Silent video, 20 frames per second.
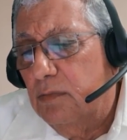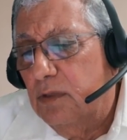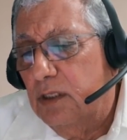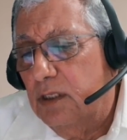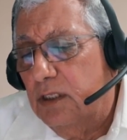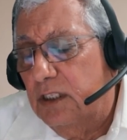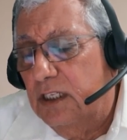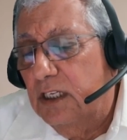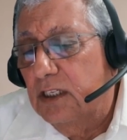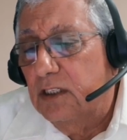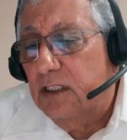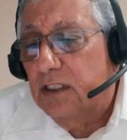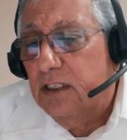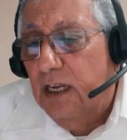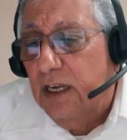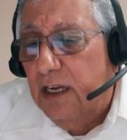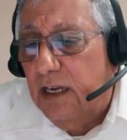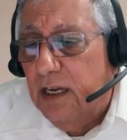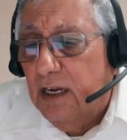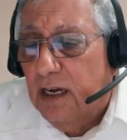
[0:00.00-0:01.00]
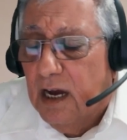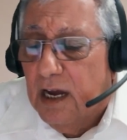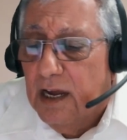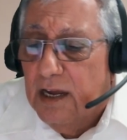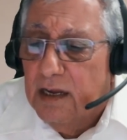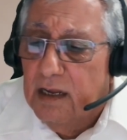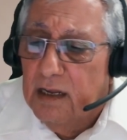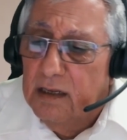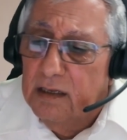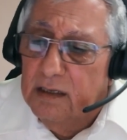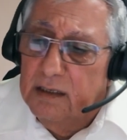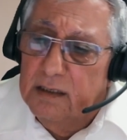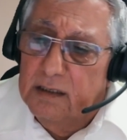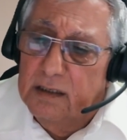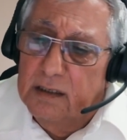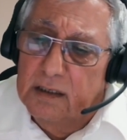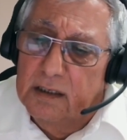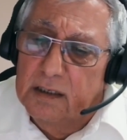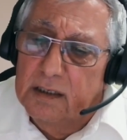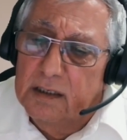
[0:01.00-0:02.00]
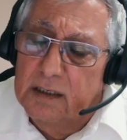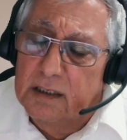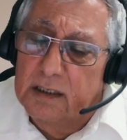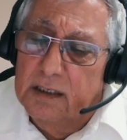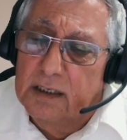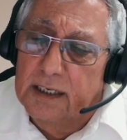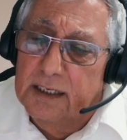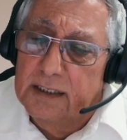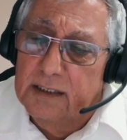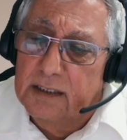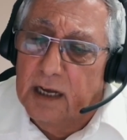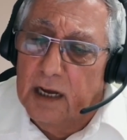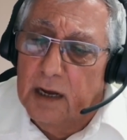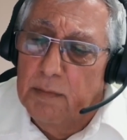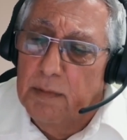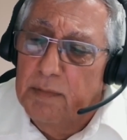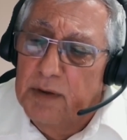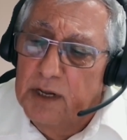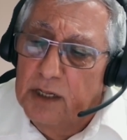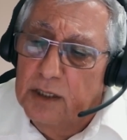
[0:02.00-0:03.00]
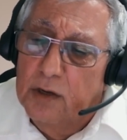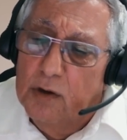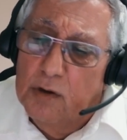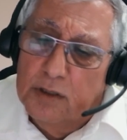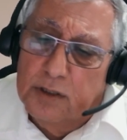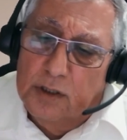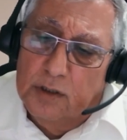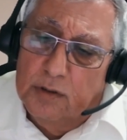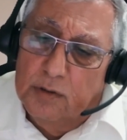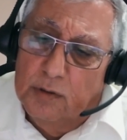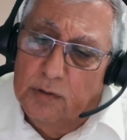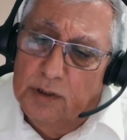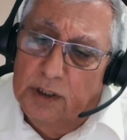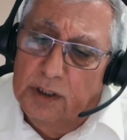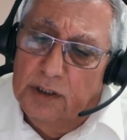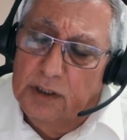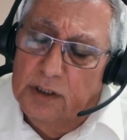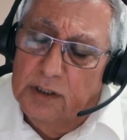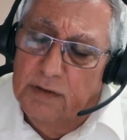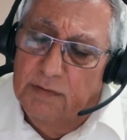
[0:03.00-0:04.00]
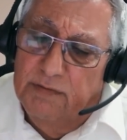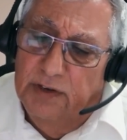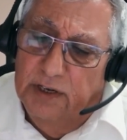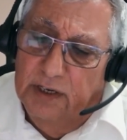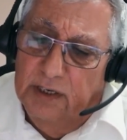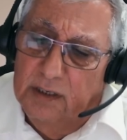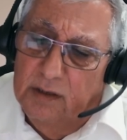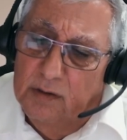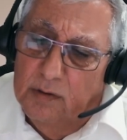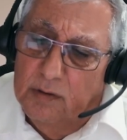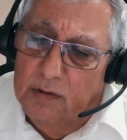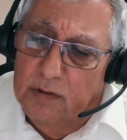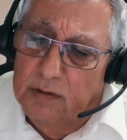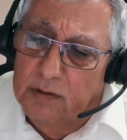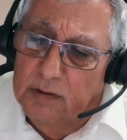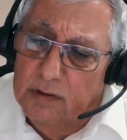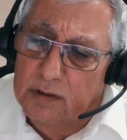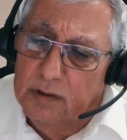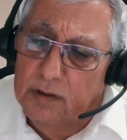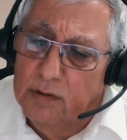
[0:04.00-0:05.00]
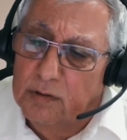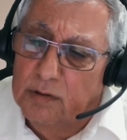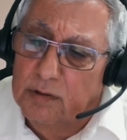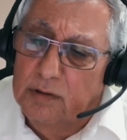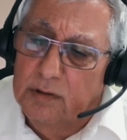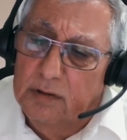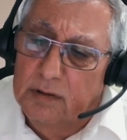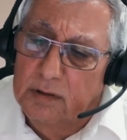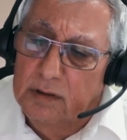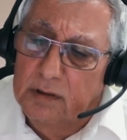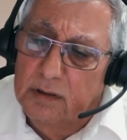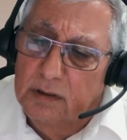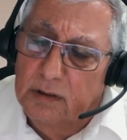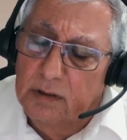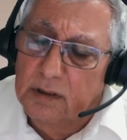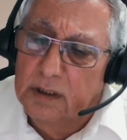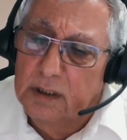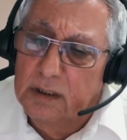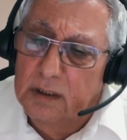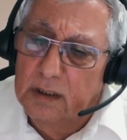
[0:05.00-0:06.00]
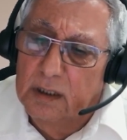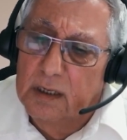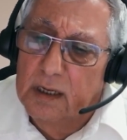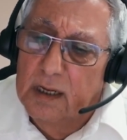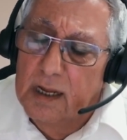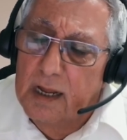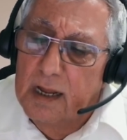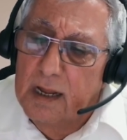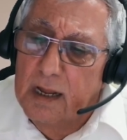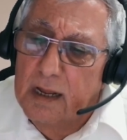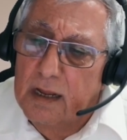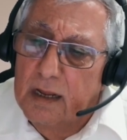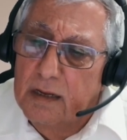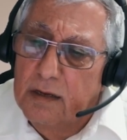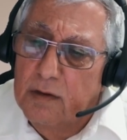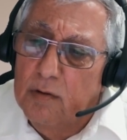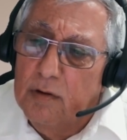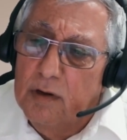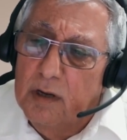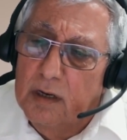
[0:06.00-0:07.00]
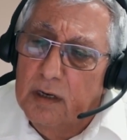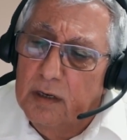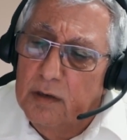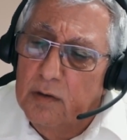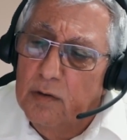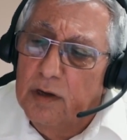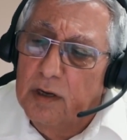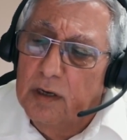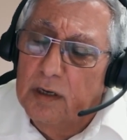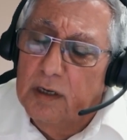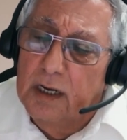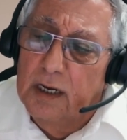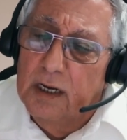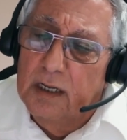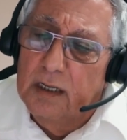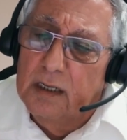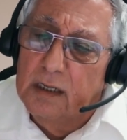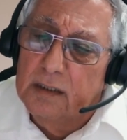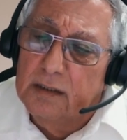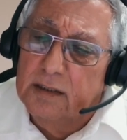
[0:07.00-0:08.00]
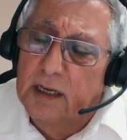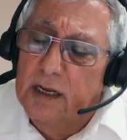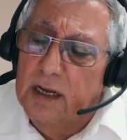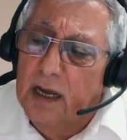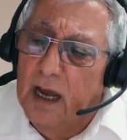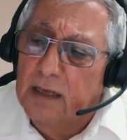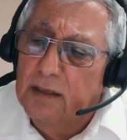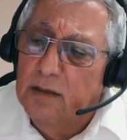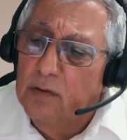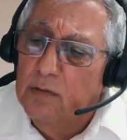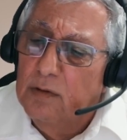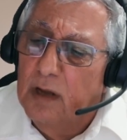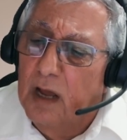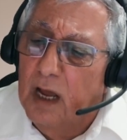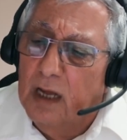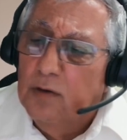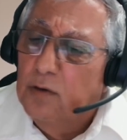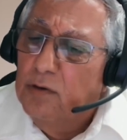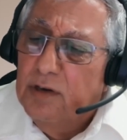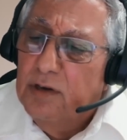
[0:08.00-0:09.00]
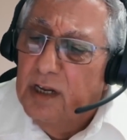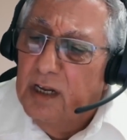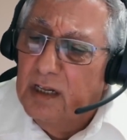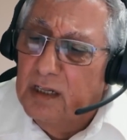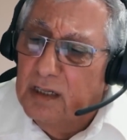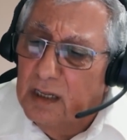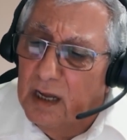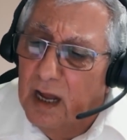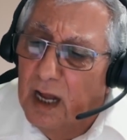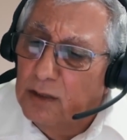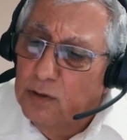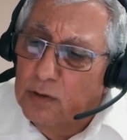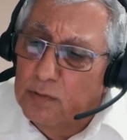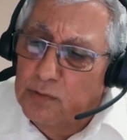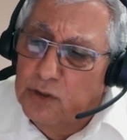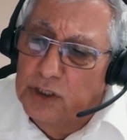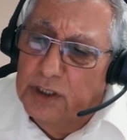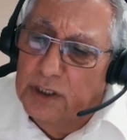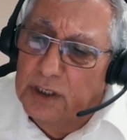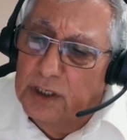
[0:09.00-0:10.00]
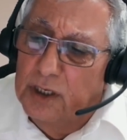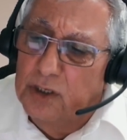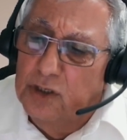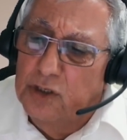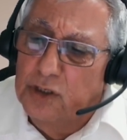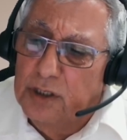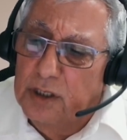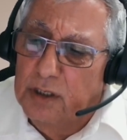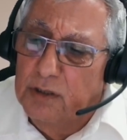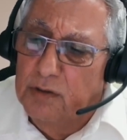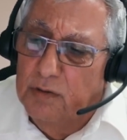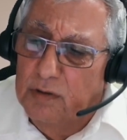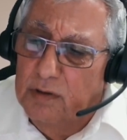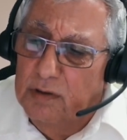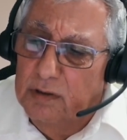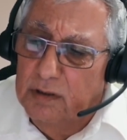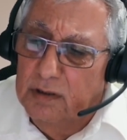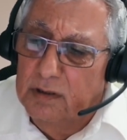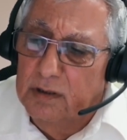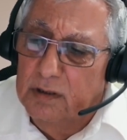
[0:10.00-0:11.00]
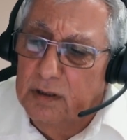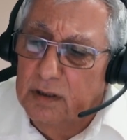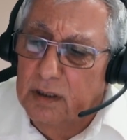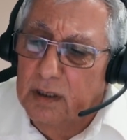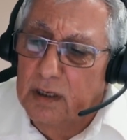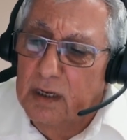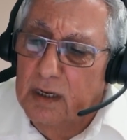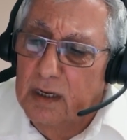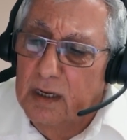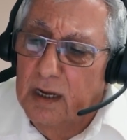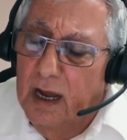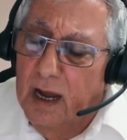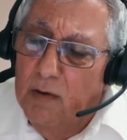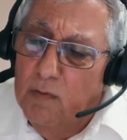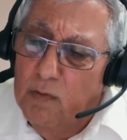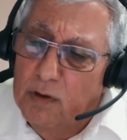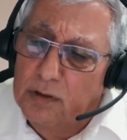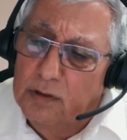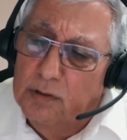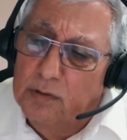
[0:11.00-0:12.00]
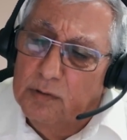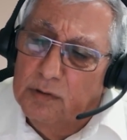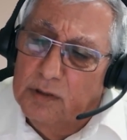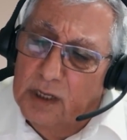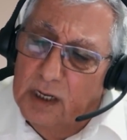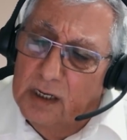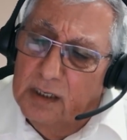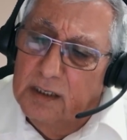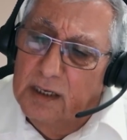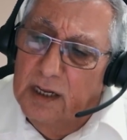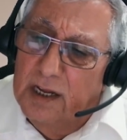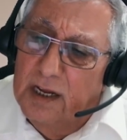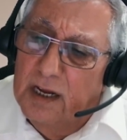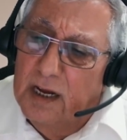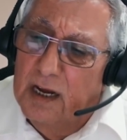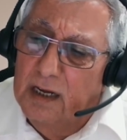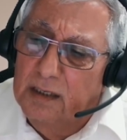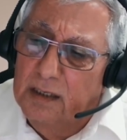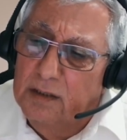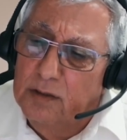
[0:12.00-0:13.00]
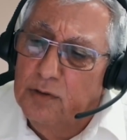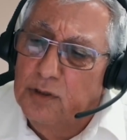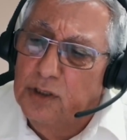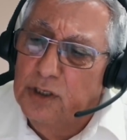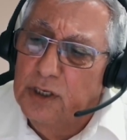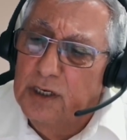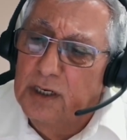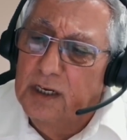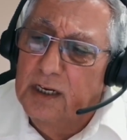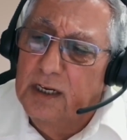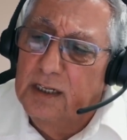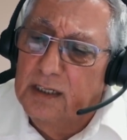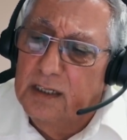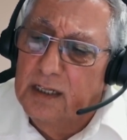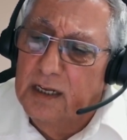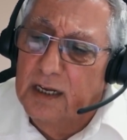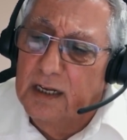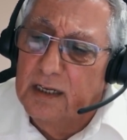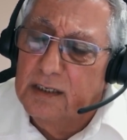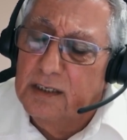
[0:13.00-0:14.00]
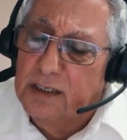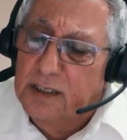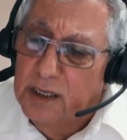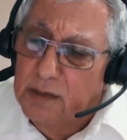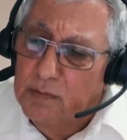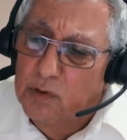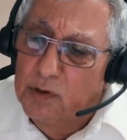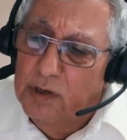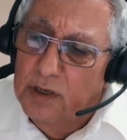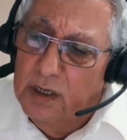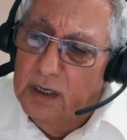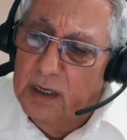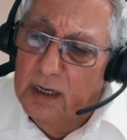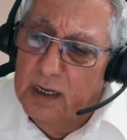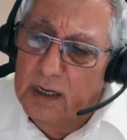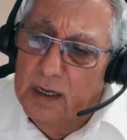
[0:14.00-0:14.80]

since the AI has the capability also to read the Verilog code, okay, you can really say, I don't need random generation at all. I want to tell the AI to generate the stimuli